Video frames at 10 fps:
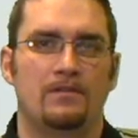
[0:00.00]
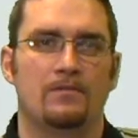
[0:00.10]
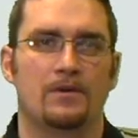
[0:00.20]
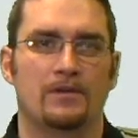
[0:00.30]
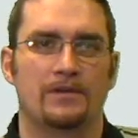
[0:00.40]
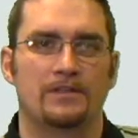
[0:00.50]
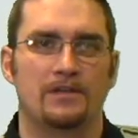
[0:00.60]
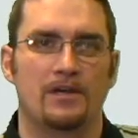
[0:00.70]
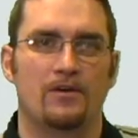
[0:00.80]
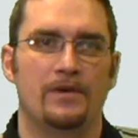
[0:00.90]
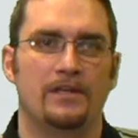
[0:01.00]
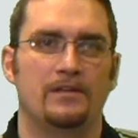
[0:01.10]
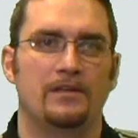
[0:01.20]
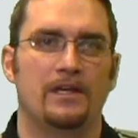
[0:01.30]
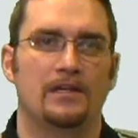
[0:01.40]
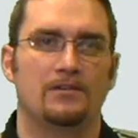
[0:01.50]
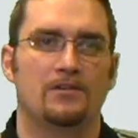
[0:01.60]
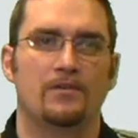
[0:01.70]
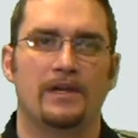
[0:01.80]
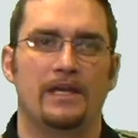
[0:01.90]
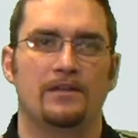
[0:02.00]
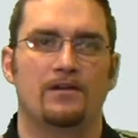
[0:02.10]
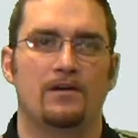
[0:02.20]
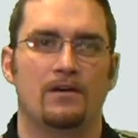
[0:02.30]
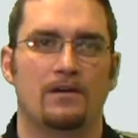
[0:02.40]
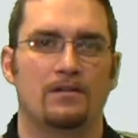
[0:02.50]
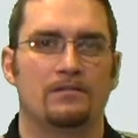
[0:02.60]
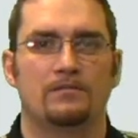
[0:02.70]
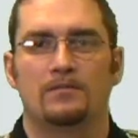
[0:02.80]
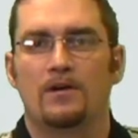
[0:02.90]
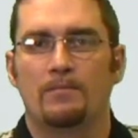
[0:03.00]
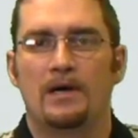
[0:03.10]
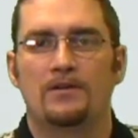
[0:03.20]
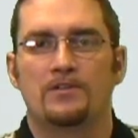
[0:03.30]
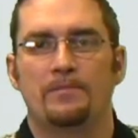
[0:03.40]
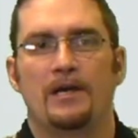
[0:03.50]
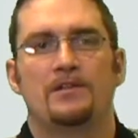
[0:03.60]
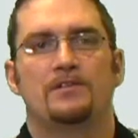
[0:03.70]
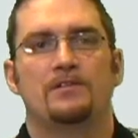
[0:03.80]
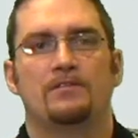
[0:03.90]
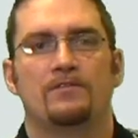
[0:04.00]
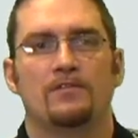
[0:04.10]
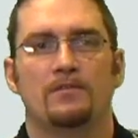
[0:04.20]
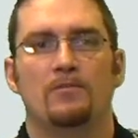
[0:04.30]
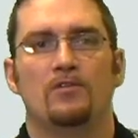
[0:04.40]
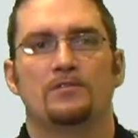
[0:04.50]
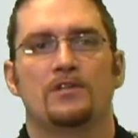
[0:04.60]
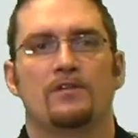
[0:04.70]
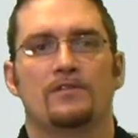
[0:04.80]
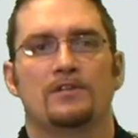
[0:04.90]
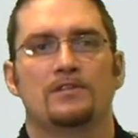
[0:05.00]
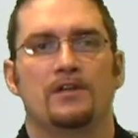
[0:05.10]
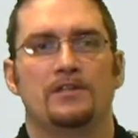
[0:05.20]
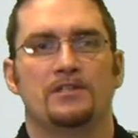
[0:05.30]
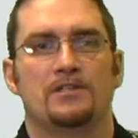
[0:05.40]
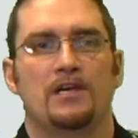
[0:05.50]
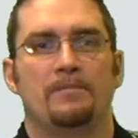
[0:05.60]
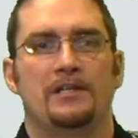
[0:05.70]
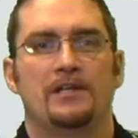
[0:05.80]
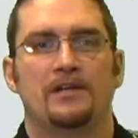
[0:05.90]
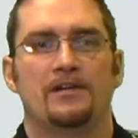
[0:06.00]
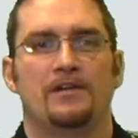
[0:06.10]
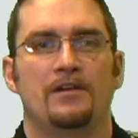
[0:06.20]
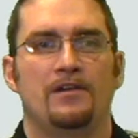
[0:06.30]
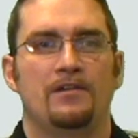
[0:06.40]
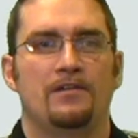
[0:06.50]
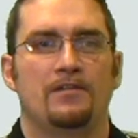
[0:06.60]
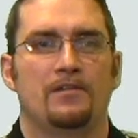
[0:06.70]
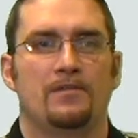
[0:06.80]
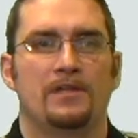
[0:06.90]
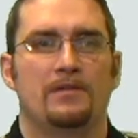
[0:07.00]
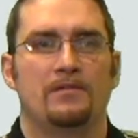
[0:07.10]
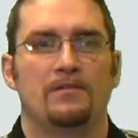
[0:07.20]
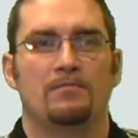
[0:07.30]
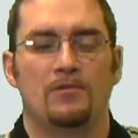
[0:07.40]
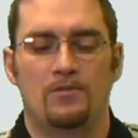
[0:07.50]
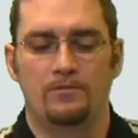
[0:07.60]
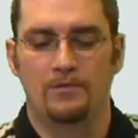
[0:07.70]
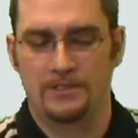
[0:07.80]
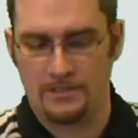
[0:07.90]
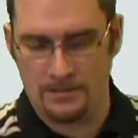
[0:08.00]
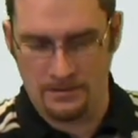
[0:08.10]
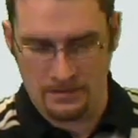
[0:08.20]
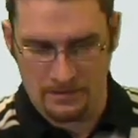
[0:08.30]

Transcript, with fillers: we're going to go in and create our, our boundary mesh for the mold surface. So you just come in here, the 3D mold wizard,